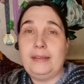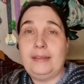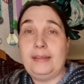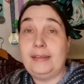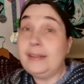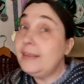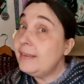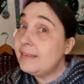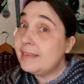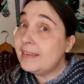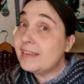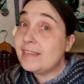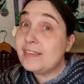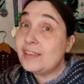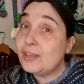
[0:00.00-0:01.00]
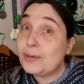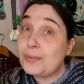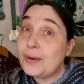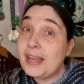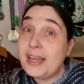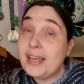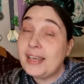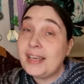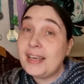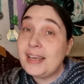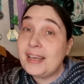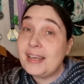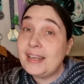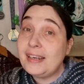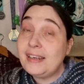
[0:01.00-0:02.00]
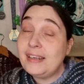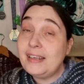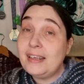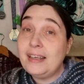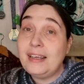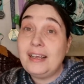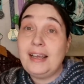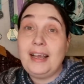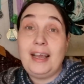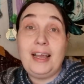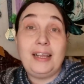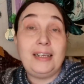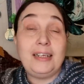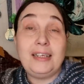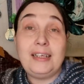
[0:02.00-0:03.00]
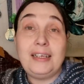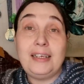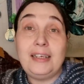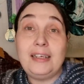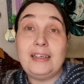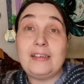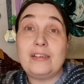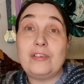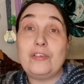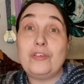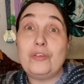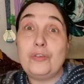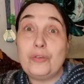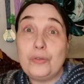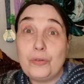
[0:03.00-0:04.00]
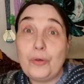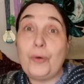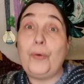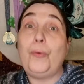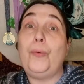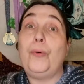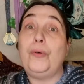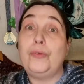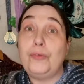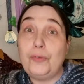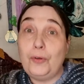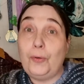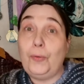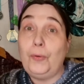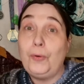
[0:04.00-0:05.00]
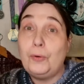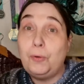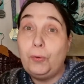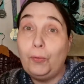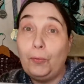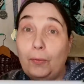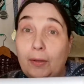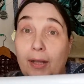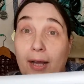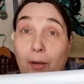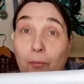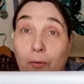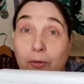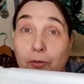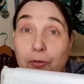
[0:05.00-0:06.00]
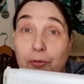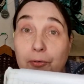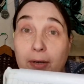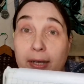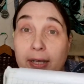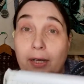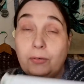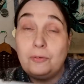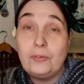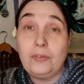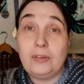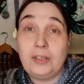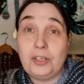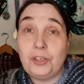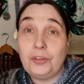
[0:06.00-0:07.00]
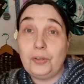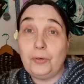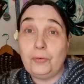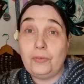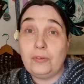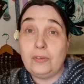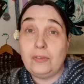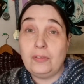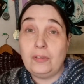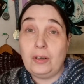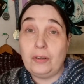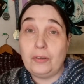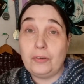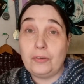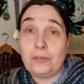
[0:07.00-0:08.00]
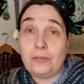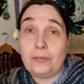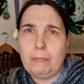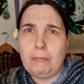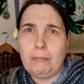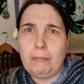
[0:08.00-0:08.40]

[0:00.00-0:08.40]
This is the Kraken. And he is so, so cool. I want to try out to stitch those suckers.